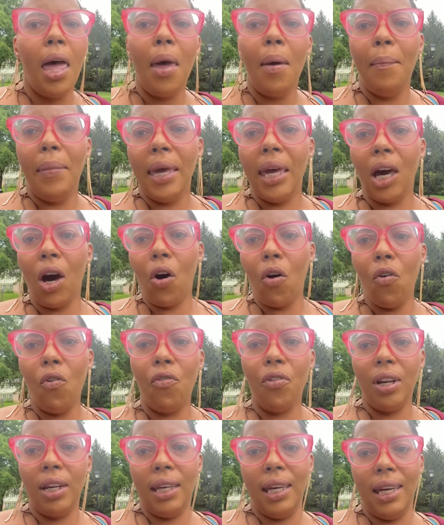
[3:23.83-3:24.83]
being
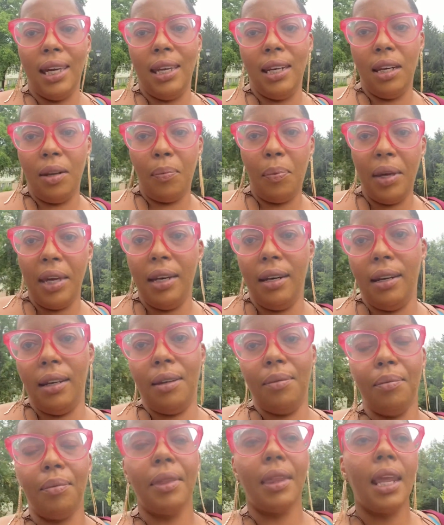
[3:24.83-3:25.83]
overly
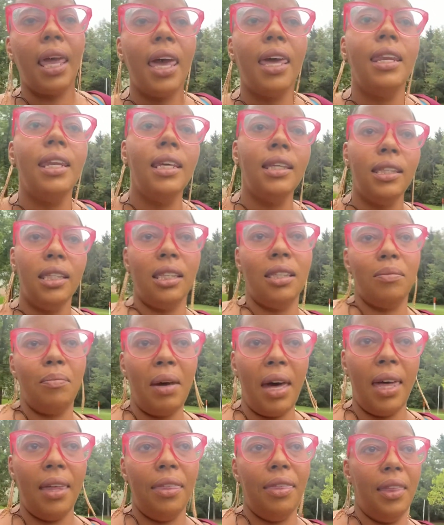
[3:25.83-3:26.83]
independent. And this is
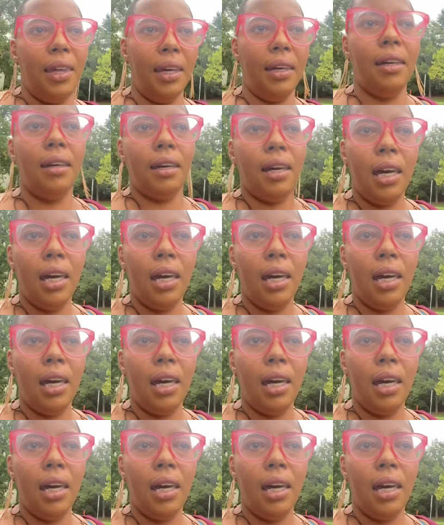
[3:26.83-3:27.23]
my thing.